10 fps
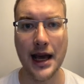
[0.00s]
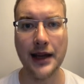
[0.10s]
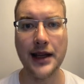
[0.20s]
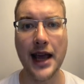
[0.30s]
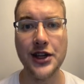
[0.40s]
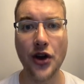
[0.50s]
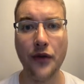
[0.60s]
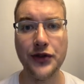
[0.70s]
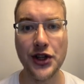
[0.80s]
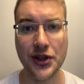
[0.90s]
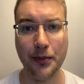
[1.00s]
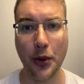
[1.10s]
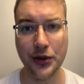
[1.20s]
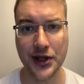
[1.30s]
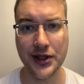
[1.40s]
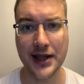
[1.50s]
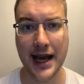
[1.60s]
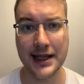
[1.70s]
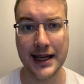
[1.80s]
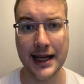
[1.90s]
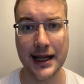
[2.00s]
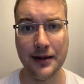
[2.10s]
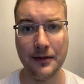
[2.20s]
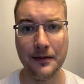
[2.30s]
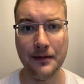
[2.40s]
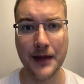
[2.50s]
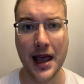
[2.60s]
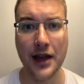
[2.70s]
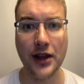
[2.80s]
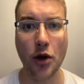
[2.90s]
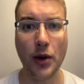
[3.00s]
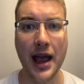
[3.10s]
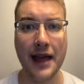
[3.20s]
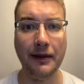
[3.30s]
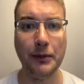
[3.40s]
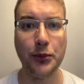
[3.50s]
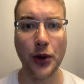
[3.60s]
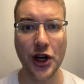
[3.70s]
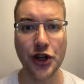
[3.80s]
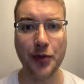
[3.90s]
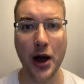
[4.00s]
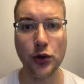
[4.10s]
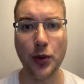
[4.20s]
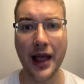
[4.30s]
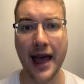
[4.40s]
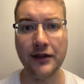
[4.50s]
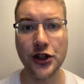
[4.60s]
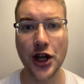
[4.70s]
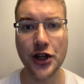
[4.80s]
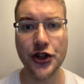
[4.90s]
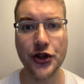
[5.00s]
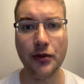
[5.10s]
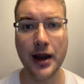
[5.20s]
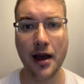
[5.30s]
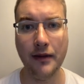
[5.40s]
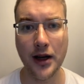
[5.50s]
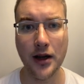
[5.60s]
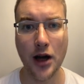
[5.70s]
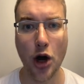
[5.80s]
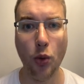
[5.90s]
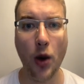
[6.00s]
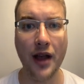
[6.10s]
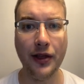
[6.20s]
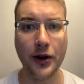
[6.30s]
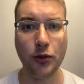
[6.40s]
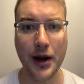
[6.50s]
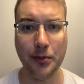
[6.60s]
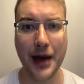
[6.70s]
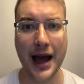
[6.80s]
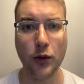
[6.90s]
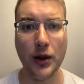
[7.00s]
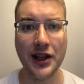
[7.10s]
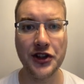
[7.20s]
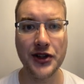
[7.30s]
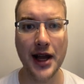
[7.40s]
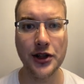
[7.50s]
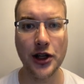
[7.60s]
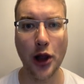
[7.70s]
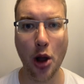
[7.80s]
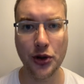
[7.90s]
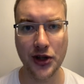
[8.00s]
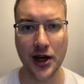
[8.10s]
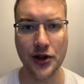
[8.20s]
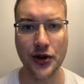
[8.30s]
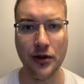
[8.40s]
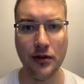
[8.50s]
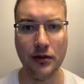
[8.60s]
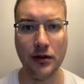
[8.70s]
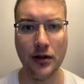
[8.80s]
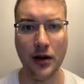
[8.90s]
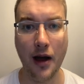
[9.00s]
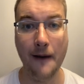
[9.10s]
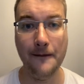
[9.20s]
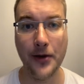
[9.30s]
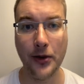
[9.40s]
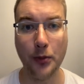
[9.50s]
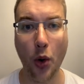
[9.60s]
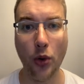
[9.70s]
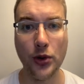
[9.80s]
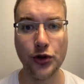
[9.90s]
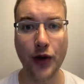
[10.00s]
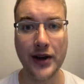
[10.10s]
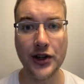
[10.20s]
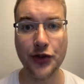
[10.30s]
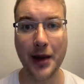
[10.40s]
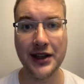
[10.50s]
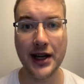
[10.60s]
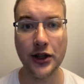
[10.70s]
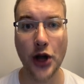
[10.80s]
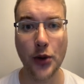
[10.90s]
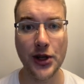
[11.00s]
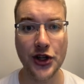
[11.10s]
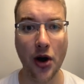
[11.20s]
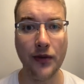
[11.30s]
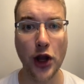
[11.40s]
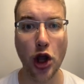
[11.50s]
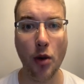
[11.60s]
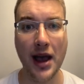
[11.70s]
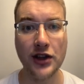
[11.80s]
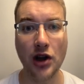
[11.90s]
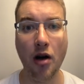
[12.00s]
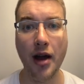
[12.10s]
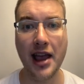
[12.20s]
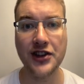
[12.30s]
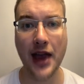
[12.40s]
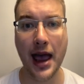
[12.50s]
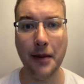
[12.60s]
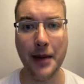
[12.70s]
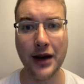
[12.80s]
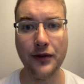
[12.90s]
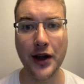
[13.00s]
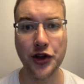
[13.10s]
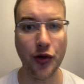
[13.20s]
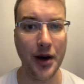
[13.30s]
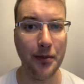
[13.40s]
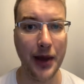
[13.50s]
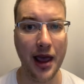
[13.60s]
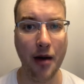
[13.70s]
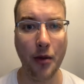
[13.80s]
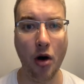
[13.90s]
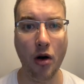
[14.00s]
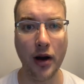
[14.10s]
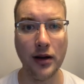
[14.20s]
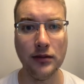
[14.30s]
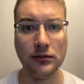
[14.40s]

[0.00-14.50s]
in case of disappointing data. The euro and the British pound will have a chance to recover, while the greenback will extend losses. Furthermore, traders may take notice of the US ISM manufacturing PMI.